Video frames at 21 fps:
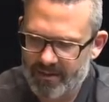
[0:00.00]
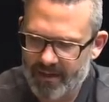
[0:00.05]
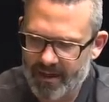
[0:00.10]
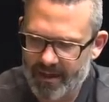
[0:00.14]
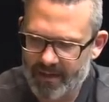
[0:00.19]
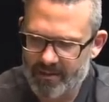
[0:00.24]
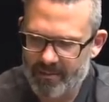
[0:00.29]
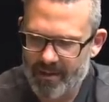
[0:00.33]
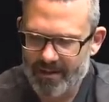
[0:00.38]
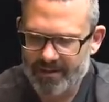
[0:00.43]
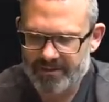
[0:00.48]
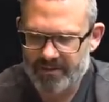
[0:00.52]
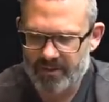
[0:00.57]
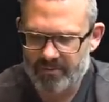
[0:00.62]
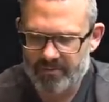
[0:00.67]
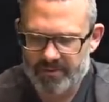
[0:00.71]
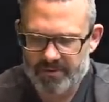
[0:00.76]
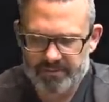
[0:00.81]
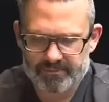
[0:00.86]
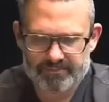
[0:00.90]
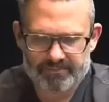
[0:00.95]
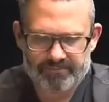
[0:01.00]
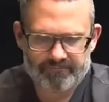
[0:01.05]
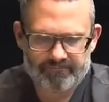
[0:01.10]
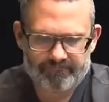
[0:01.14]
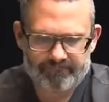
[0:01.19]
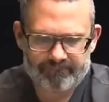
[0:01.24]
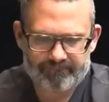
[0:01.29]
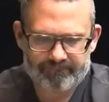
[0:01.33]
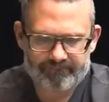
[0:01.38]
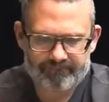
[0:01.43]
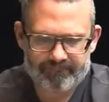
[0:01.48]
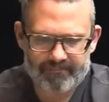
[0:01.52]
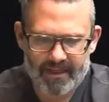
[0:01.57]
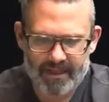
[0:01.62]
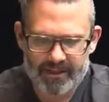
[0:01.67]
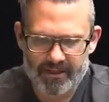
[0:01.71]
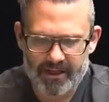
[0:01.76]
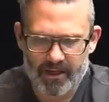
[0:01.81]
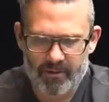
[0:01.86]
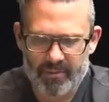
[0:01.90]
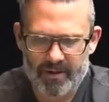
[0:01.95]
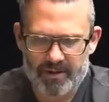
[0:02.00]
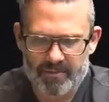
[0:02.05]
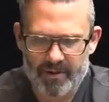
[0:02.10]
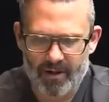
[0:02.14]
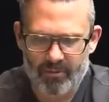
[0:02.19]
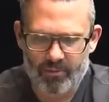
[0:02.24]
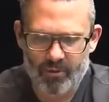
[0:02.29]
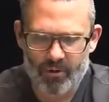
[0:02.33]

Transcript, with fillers: and the battle tomes. You get your pitch battle